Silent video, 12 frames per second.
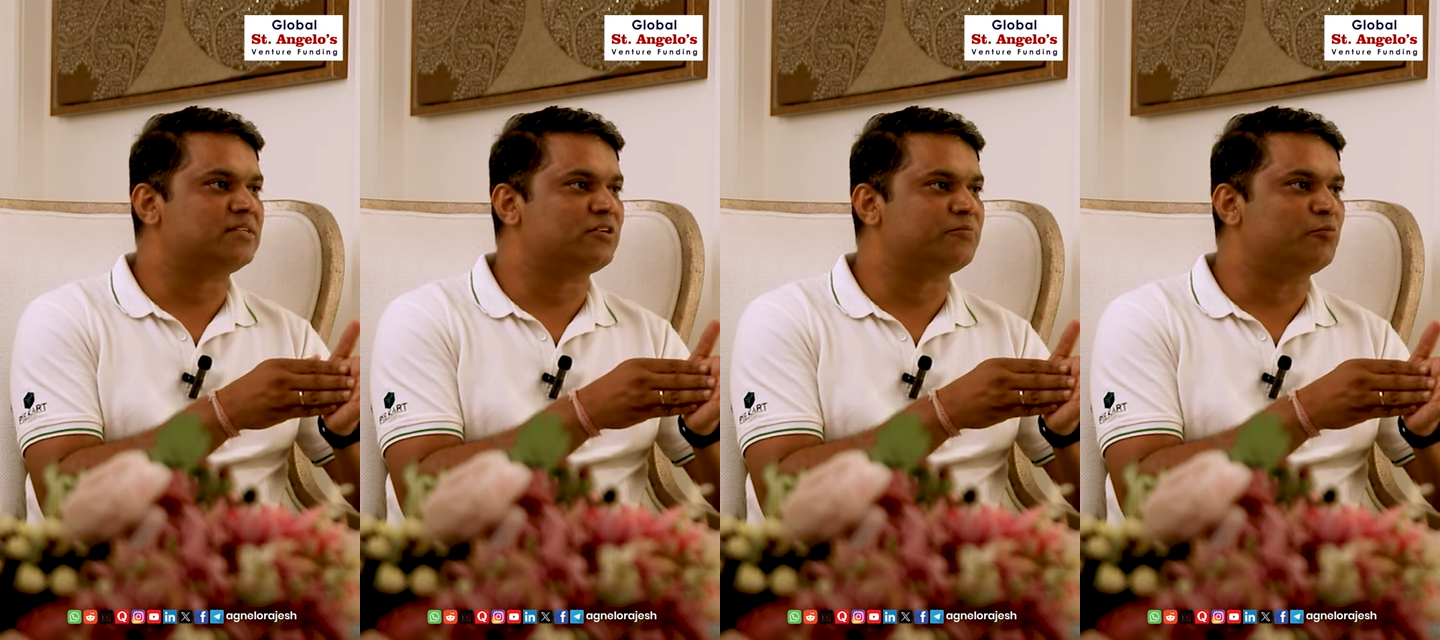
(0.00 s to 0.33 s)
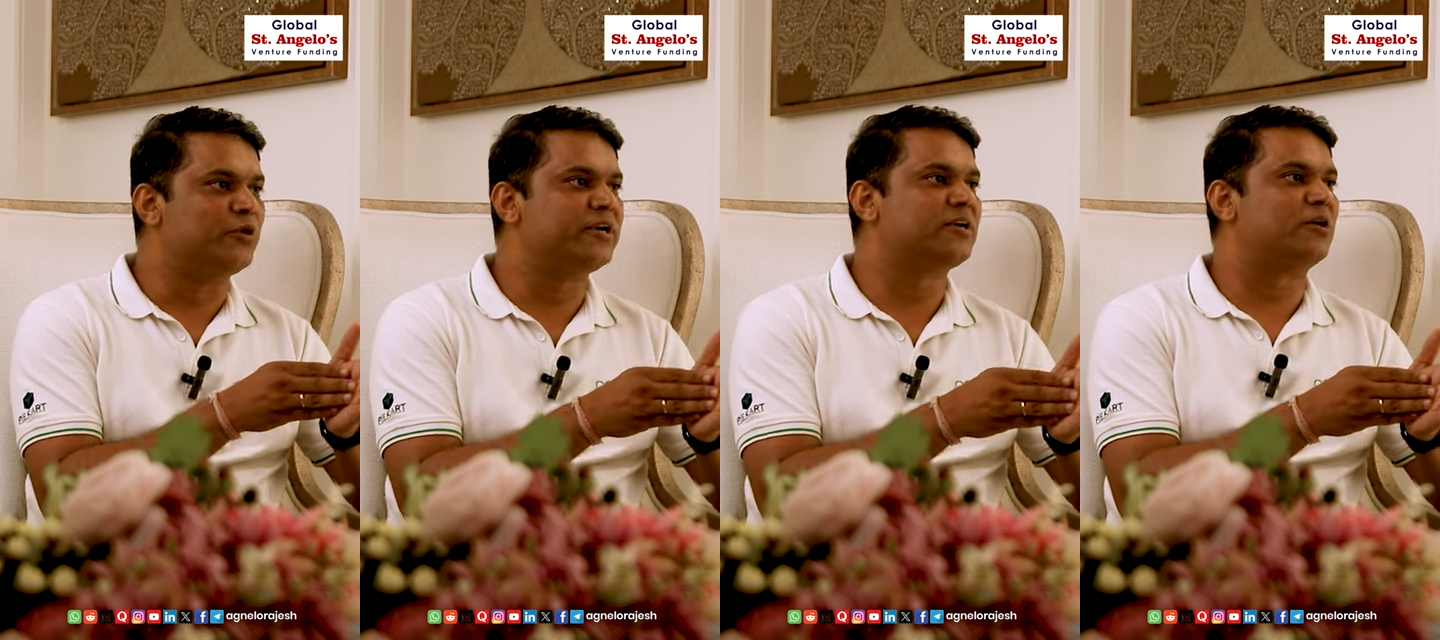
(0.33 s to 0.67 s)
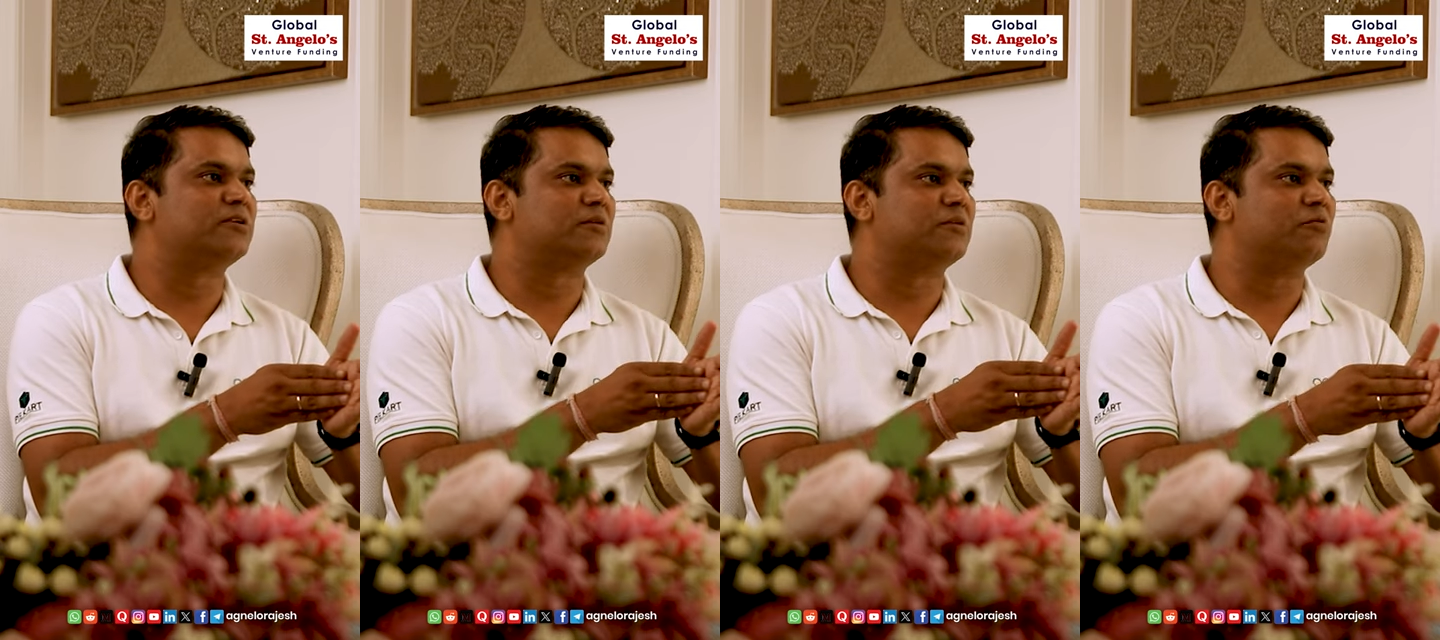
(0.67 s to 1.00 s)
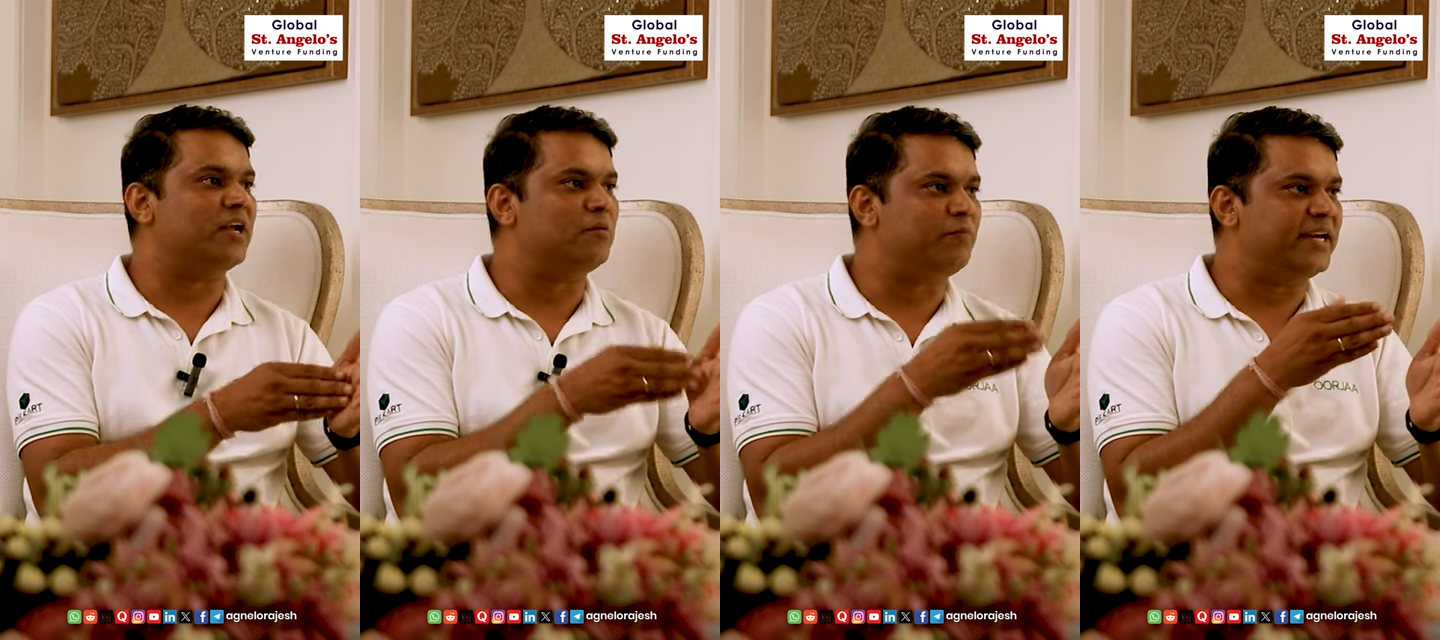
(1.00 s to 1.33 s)
moving out of a
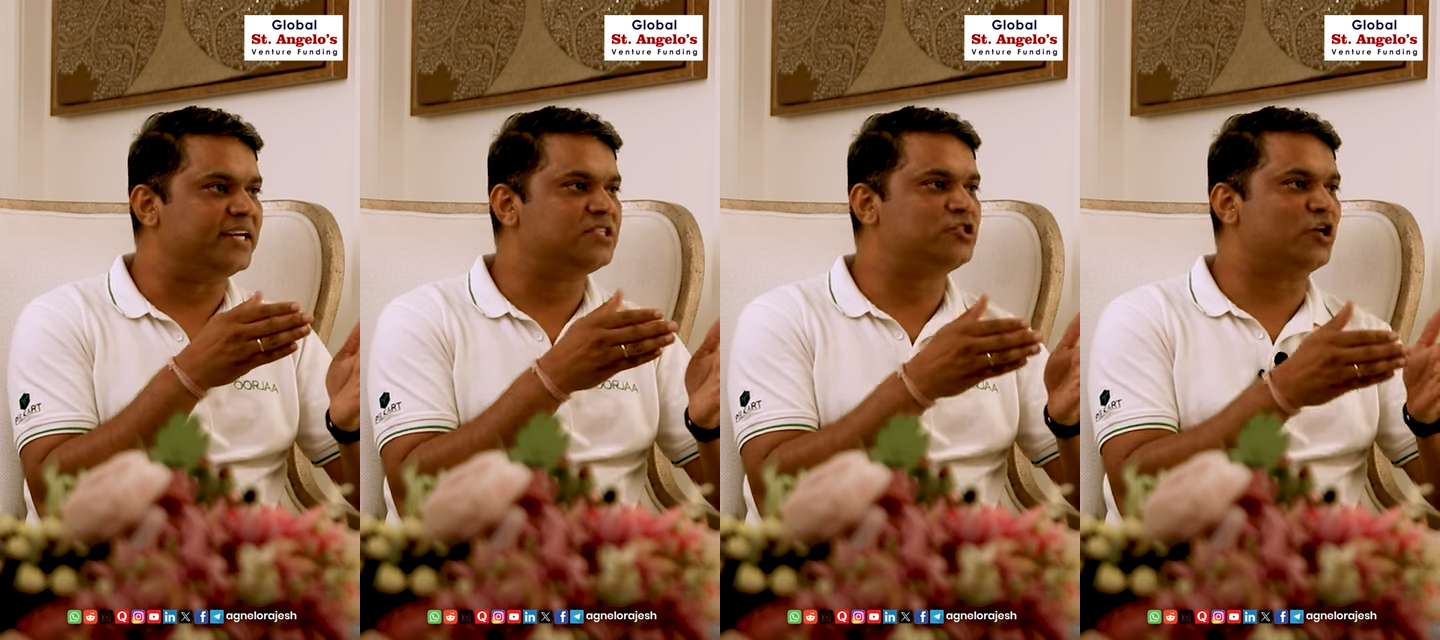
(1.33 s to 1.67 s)
well-paying